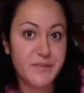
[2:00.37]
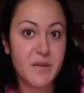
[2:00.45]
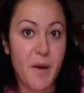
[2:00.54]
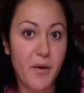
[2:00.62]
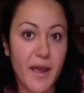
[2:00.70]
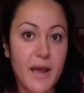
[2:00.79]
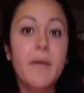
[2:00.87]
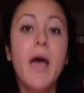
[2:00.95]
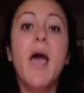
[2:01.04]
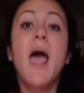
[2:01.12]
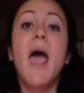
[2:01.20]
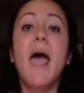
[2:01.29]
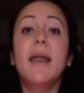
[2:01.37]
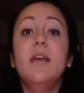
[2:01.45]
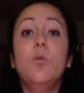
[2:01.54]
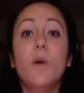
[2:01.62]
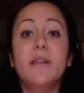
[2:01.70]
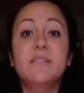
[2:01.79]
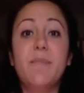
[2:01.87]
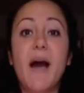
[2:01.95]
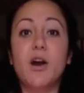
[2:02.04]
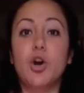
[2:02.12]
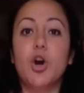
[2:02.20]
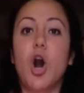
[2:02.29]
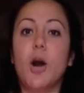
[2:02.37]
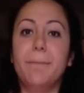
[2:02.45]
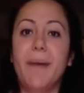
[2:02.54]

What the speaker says: about him, and he wins back her heart